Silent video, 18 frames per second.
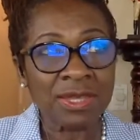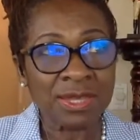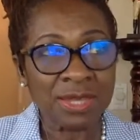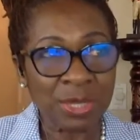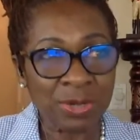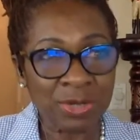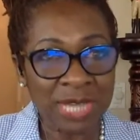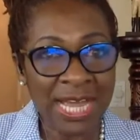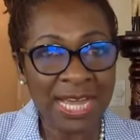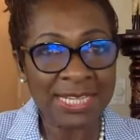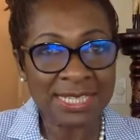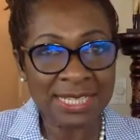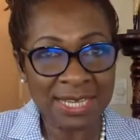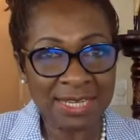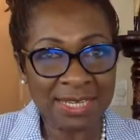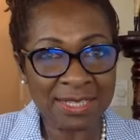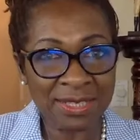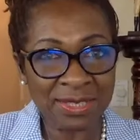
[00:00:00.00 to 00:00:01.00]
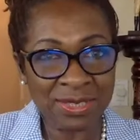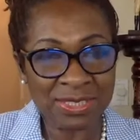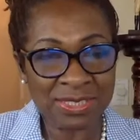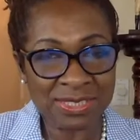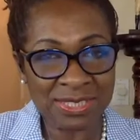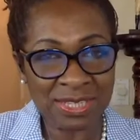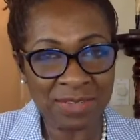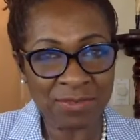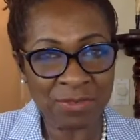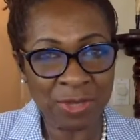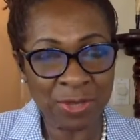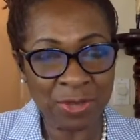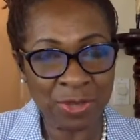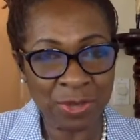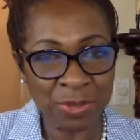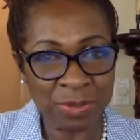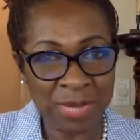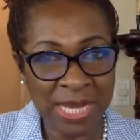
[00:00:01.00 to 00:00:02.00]
they're not getting good stuff in
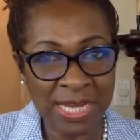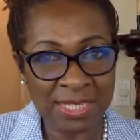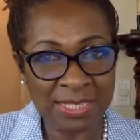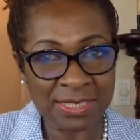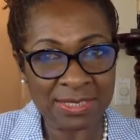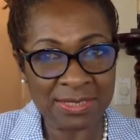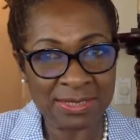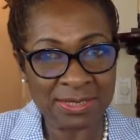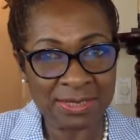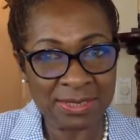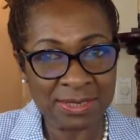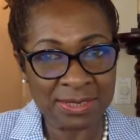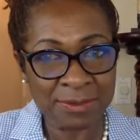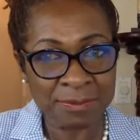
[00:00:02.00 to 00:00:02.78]
their bodies.